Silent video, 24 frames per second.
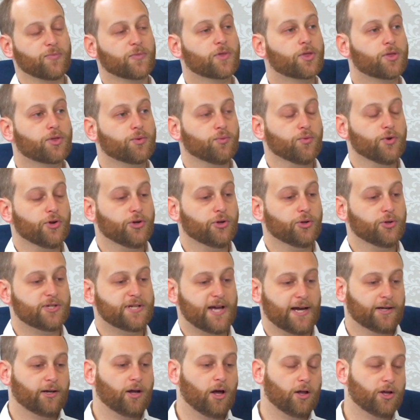through
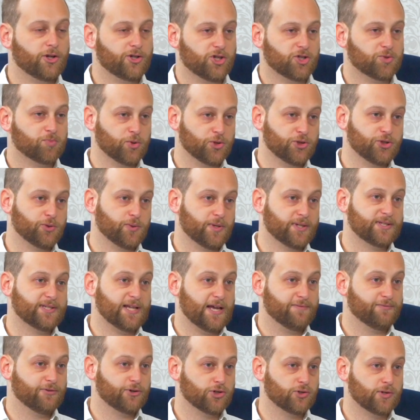technologists pursuing
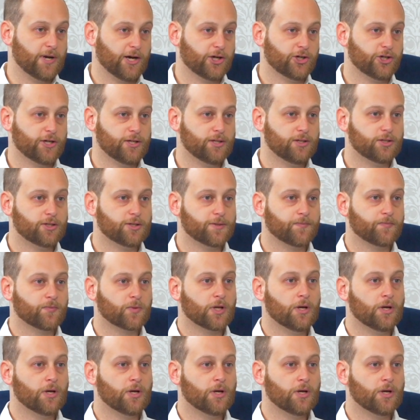safer directions.